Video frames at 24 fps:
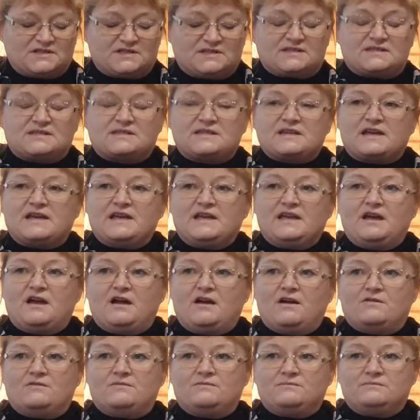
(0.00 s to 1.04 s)
stay
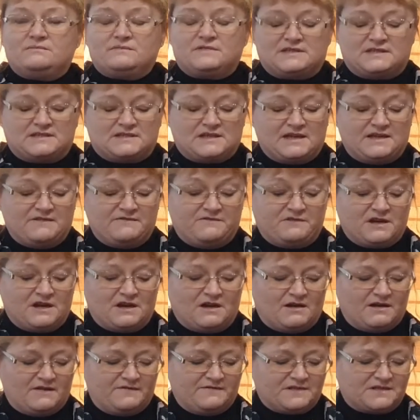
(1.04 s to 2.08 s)
home, save
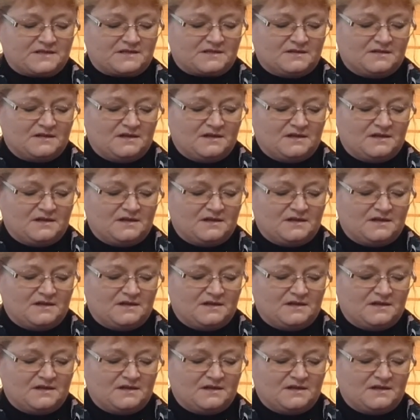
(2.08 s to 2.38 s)
lives,